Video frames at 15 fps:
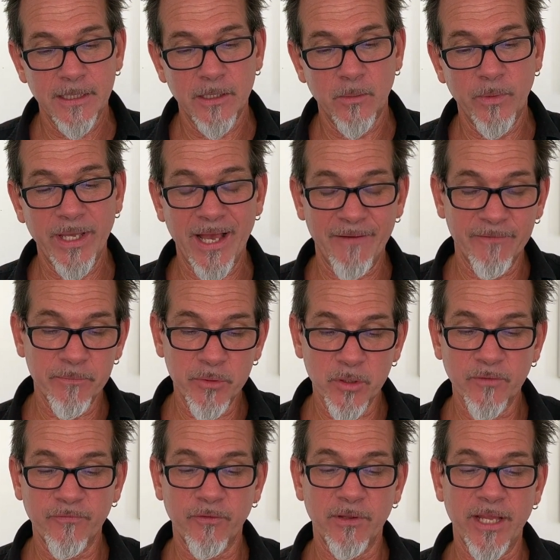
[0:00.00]
We have a
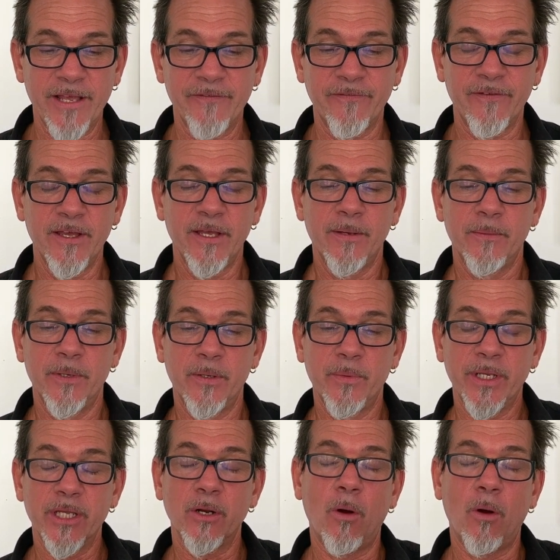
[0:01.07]
beautiful life, but we could